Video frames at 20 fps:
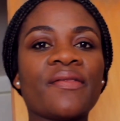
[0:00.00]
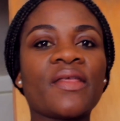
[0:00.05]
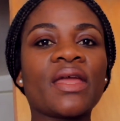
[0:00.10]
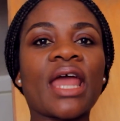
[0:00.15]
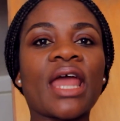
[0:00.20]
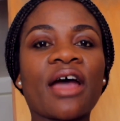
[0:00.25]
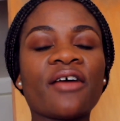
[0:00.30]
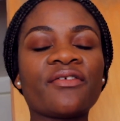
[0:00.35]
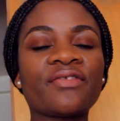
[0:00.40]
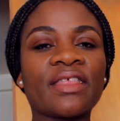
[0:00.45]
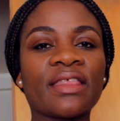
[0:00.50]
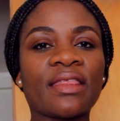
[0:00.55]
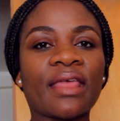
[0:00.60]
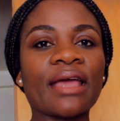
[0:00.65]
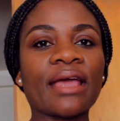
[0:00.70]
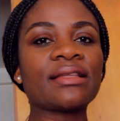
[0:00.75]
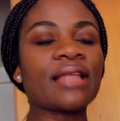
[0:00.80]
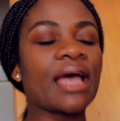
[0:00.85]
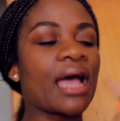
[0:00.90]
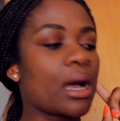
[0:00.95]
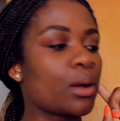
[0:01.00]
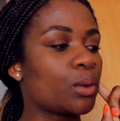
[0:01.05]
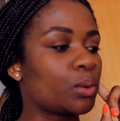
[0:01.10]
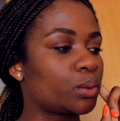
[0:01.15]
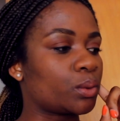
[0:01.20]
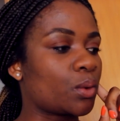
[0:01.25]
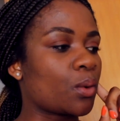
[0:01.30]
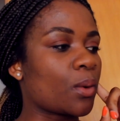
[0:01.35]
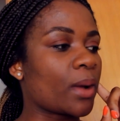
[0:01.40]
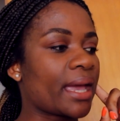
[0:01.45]
and then after that
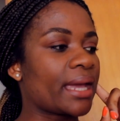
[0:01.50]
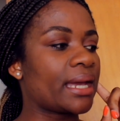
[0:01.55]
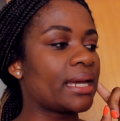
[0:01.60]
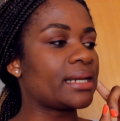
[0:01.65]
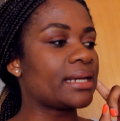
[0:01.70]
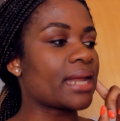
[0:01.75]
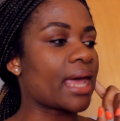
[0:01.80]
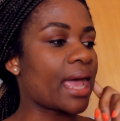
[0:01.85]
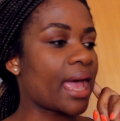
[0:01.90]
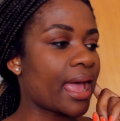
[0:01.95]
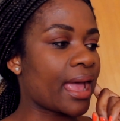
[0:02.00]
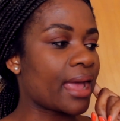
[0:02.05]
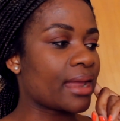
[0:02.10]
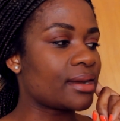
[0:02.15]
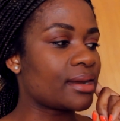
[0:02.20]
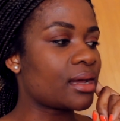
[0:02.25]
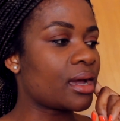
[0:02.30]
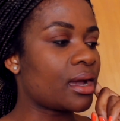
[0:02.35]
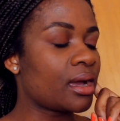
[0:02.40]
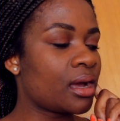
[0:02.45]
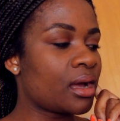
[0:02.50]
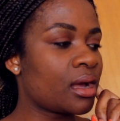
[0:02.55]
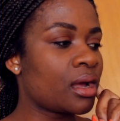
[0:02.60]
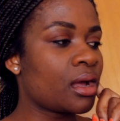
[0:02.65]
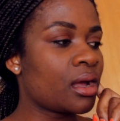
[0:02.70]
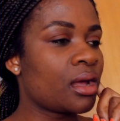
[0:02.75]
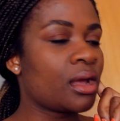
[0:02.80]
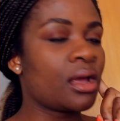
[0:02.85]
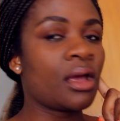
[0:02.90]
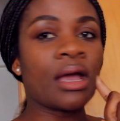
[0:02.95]
I'll go ahead and
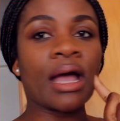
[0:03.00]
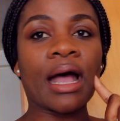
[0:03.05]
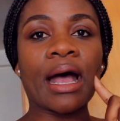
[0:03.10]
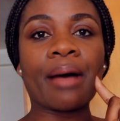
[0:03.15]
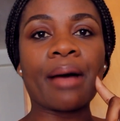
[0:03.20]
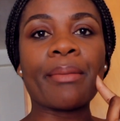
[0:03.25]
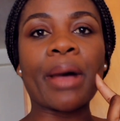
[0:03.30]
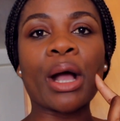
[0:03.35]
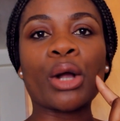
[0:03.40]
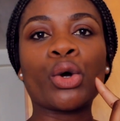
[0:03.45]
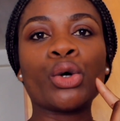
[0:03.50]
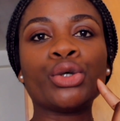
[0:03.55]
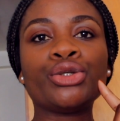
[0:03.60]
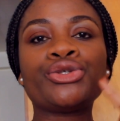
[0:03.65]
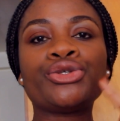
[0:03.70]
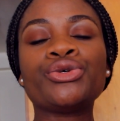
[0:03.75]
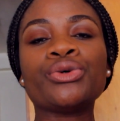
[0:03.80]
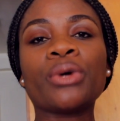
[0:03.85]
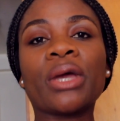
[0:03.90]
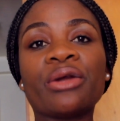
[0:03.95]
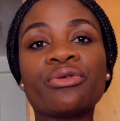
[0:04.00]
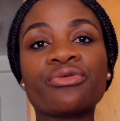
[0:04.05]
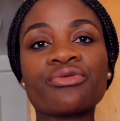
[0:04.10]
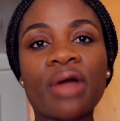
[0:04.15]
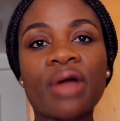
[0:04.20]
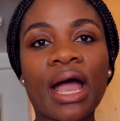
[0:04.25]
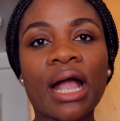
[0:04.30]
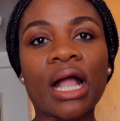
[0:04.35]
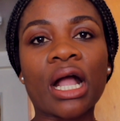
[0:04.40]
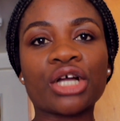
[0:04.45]
um, go to a
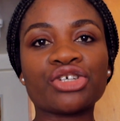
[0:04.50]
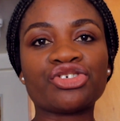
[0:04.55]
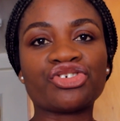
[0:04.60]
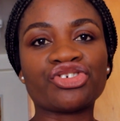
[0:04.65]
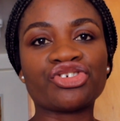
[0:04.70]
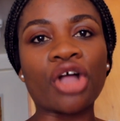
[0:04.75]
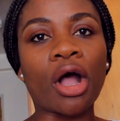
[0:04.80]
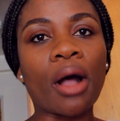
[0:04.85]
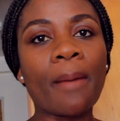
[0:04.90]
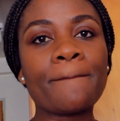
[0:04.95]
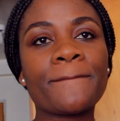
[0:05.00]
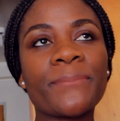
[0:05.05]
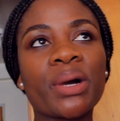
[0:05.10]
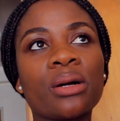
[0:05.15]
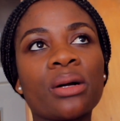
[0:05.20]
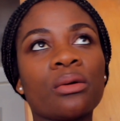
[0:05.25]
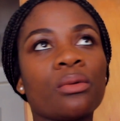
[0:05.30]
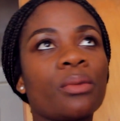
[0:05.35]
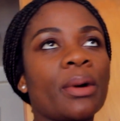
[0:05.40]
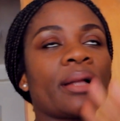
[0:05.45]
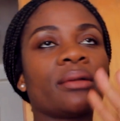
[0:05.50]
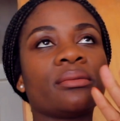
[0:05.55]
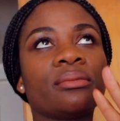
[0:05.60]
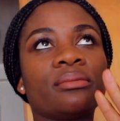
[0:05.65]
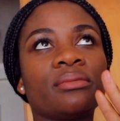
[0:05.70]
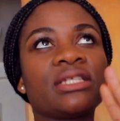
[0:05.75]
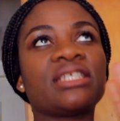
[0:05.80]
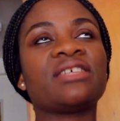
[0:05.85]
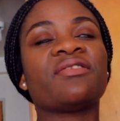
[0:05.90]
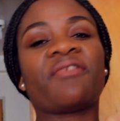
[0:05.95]
rug shop. Well,
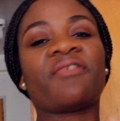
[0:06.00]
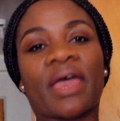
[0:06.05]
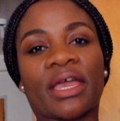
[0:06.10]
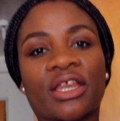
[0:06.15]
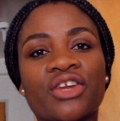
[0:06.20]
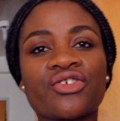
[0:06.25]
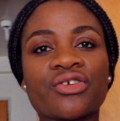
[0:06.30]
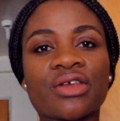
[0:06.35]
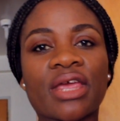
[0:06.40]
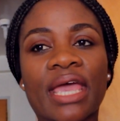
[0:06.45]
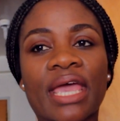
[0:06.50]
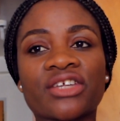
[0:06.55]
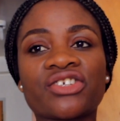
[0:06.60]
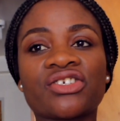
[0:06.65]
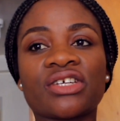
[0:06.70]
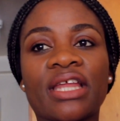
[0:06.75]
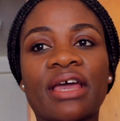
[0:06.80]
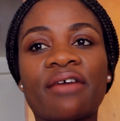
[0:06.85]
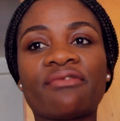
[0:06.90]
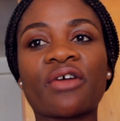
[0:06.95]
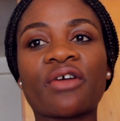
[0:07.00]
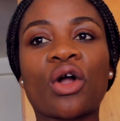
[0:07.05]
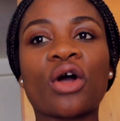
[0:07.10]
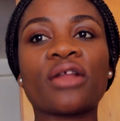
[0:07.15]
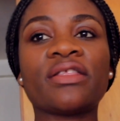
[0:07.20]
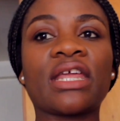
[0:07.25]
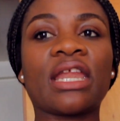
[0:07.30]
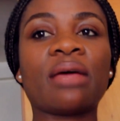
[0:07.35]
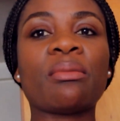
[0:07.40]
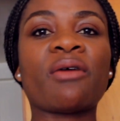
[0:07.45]
it's a factory actually. I
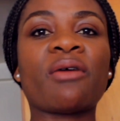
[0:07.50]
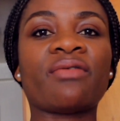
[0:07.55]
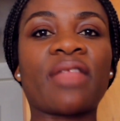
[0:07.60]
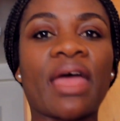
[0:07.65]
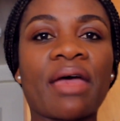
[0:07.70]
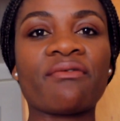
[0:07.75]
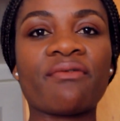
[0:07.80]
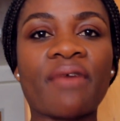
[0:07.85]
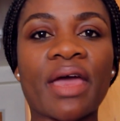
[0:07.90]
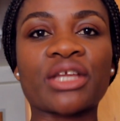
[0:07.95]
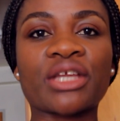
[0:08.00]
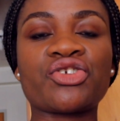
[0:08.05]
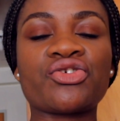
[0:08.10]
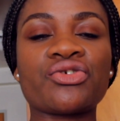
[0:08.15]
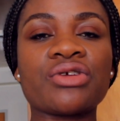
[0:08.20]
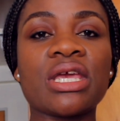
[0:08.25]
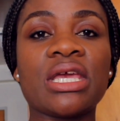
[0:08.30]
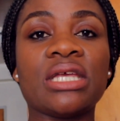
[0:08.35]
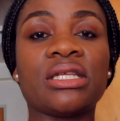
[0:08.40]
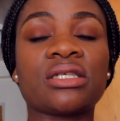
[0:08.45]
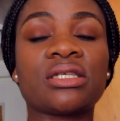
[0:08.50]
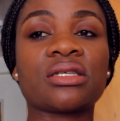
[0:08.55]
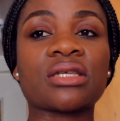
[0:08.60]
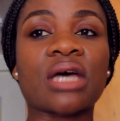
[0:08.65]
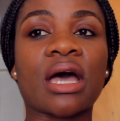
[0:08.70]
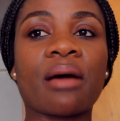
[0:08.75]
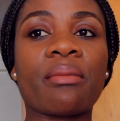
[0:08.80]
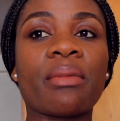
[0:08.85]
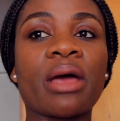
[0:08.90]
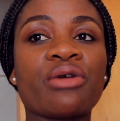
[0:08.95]
forgot the name of that factory. It's
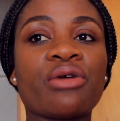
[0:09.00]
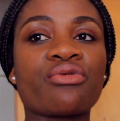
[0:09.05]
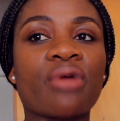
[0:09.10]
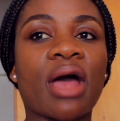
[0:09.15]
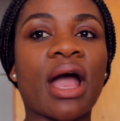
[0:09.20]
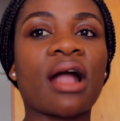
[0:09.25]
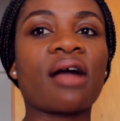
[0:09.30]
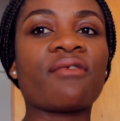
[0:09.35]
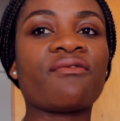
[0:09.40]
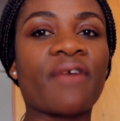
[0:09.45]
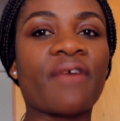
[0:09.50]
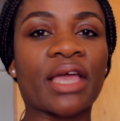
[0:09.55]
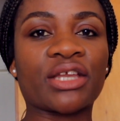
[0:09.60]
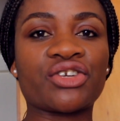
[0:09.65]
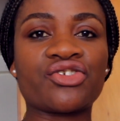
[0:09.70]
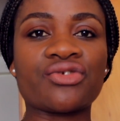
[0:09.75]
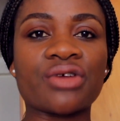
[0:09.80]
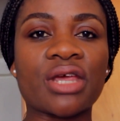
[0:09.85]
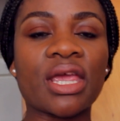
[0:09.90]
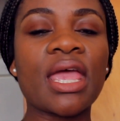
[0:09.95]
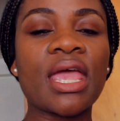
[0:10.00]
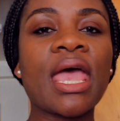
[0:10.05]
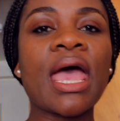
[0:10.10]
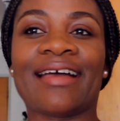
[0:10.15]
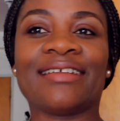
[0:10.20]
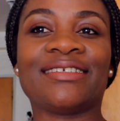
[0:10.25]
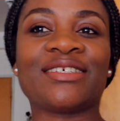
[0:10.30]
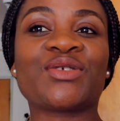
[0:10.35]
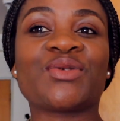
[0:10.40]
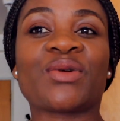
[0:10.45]
um, a rug factory.
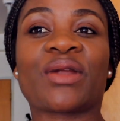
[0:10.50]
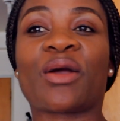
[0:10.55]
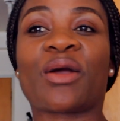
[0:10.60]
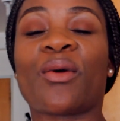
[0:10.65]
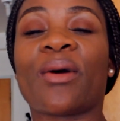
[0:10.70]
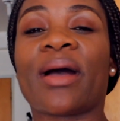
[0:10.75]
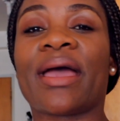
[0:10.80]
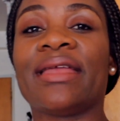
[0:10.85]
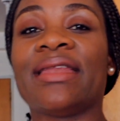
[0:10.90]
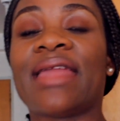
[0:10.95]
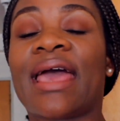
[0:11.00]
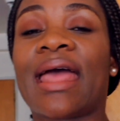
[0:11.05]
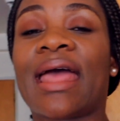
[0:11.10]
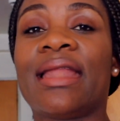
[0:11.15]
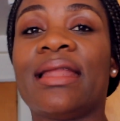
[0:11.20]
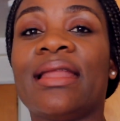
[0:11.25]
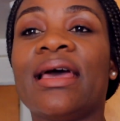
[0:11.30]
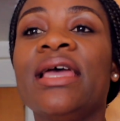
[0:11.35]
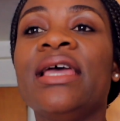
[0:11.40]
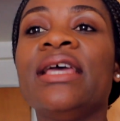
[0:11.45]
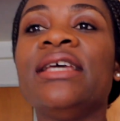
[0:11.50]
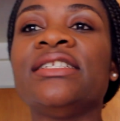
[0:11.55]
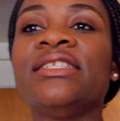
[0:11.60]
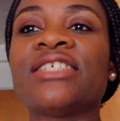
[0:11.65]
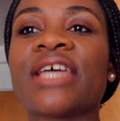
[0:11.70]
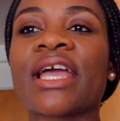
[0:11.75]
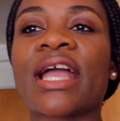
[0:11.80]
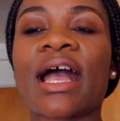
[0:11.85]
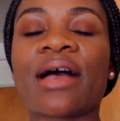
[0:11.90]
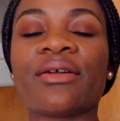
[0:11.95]
I just want to go ahead and
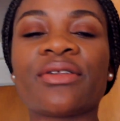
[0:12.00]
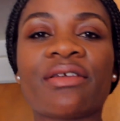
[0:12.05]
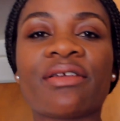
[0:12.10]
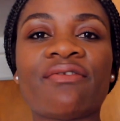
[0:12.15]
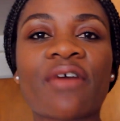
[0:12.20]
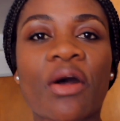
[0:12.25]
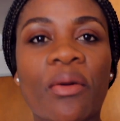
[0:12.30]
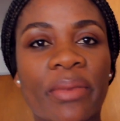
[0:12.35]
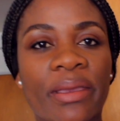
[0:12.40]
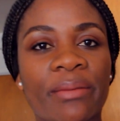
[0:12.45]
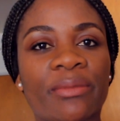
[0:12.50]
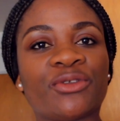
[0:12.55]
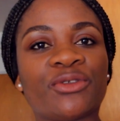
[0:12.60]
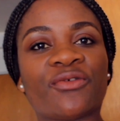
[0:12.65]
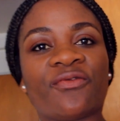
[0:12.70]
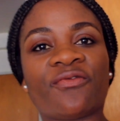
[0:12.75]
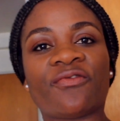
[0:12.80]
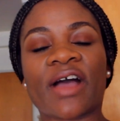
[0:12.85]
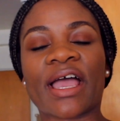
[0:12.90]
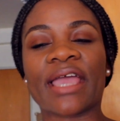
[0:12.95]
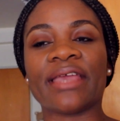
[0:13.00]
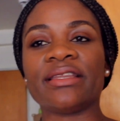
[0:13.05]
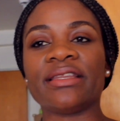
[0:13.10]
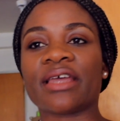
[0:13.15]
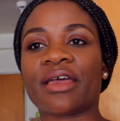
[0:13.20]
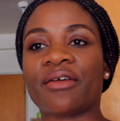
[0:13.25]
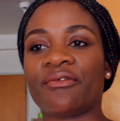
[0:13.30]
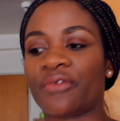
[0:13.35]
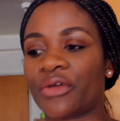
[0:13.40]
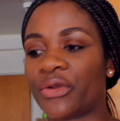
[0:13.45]
check out if I'll be able to
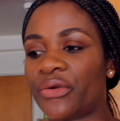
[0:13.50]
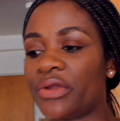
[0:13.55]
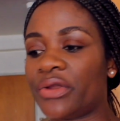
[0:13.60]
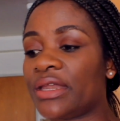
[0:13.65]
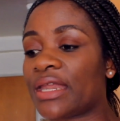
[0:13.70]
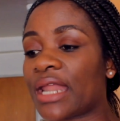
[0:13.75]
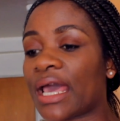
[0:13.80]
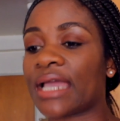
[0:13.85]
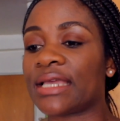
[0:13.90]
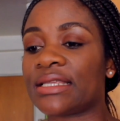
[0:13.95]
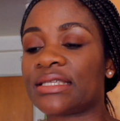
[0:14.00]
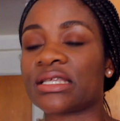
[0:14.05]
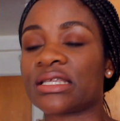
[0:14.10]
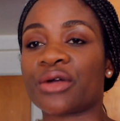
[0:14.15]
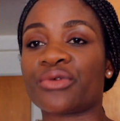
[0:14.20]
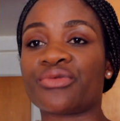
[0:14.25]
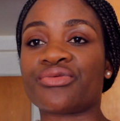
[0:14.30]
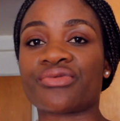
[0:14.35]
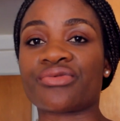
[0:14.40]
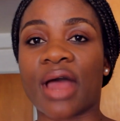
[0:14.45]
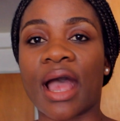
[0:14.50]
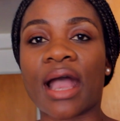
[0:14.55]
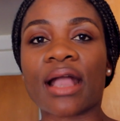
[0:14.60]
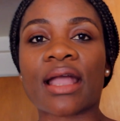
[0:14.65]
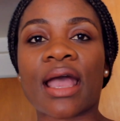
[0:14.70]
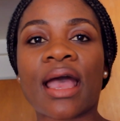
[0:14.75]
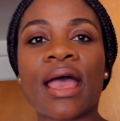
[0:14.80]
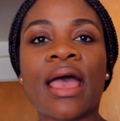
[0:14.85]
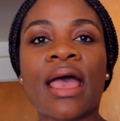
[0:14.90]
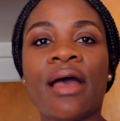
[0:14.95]
find a very nice
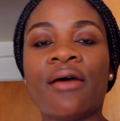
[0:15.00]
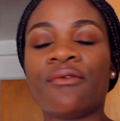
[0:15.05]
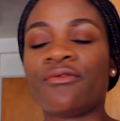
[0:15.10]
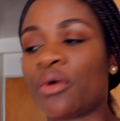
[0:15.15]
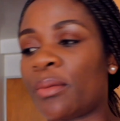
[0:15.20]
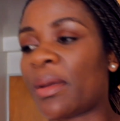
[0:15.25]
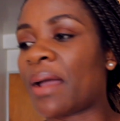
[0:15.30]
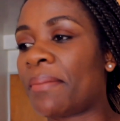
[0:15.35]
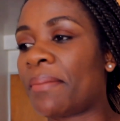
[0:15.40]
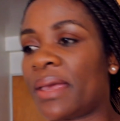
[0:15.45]
rug for my